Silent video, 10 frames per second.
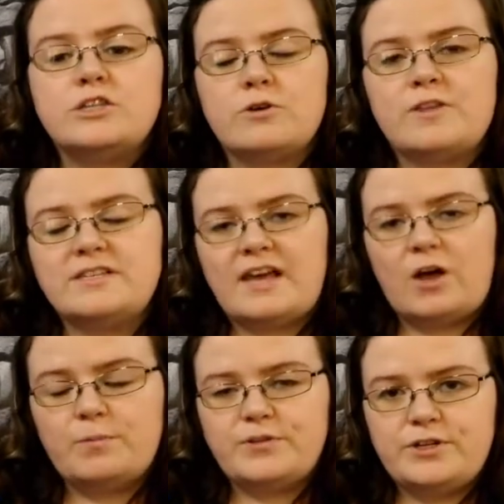So this
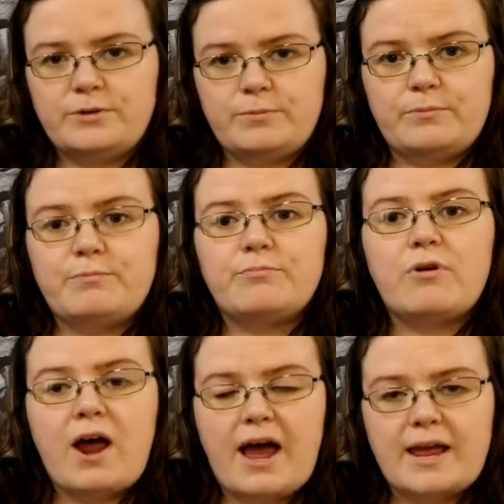helps to
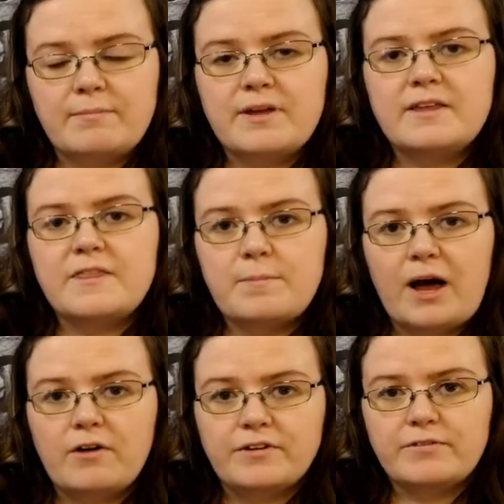prime the
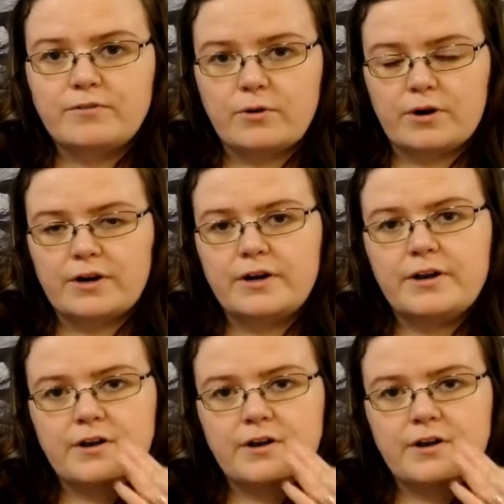pelvic floor